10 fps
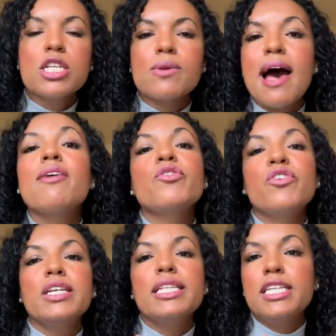So I have a
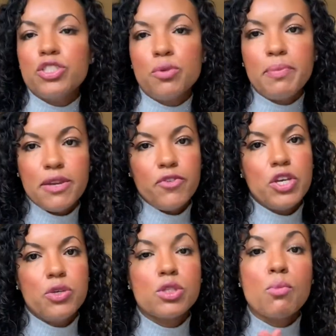feeling it should be for
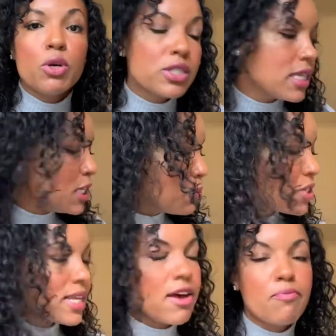you. So most of these
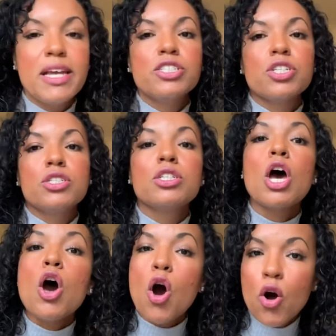books that I've mentioned,
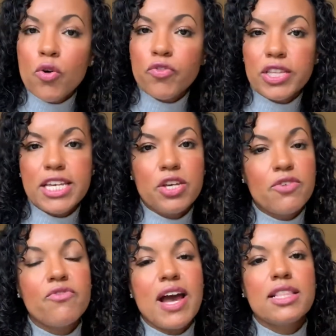hopefully you
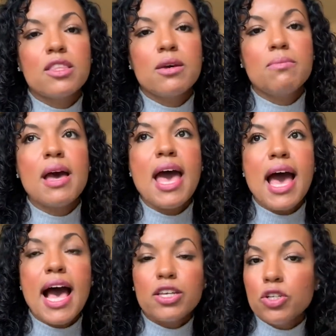can find them
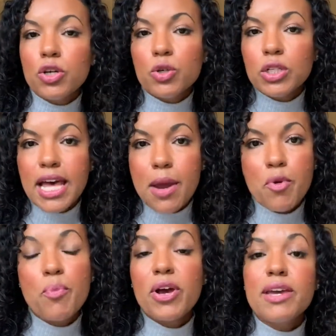at your local
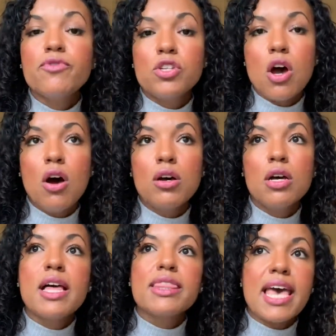library, but if not,
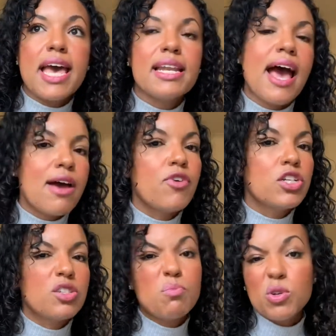then I've
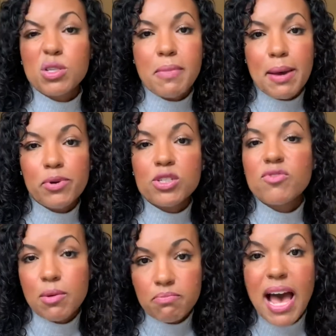ordered most of my books
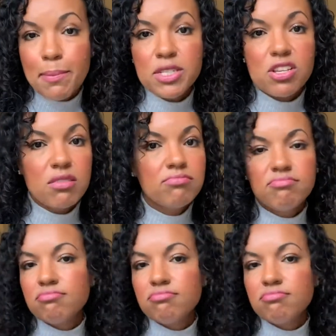from Amazon.